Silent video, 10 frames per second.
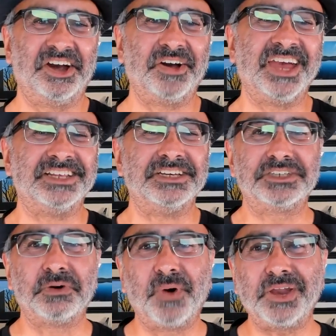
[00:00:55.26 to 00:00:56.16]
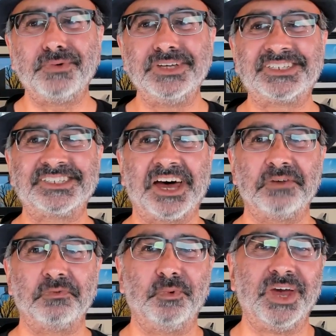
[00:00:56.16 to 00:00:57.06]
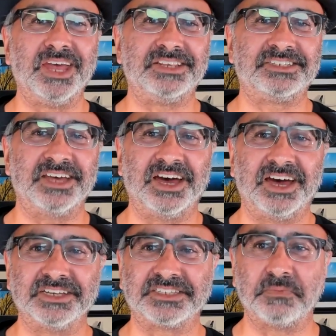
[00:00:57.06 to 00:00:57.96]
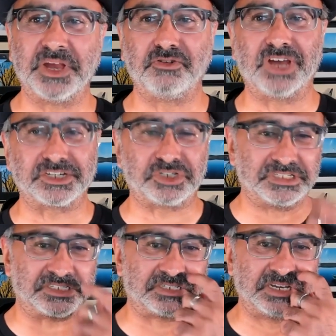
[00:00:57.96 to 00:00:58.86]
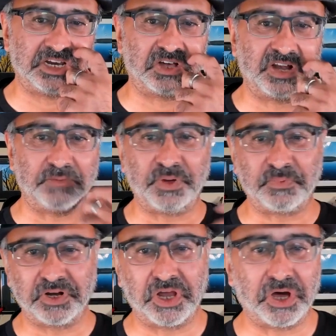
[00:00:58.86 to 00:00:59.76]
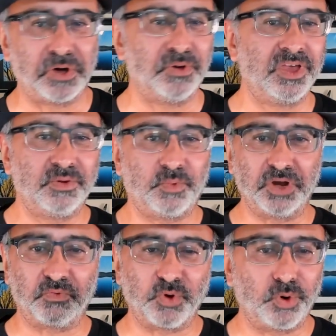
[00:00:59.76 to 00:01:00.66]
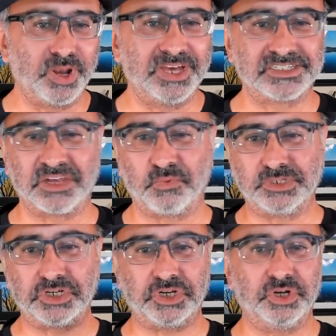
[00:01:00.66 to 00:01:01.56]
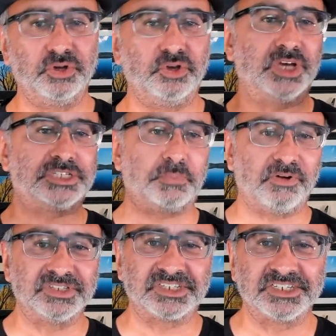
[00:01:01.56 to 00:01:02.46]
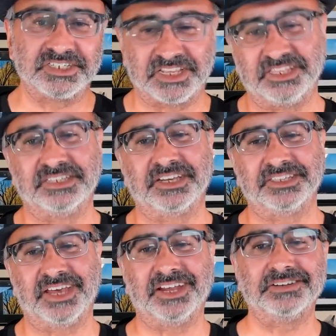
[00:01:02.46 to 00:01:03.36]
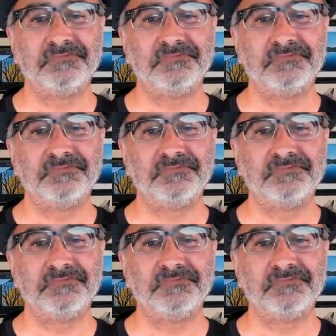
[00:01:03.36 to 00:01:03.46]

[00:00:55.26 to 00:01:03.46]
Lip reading: All right. So why don't we start with some introductions? Let people know what your role is and what you do, your experiences, and things like that.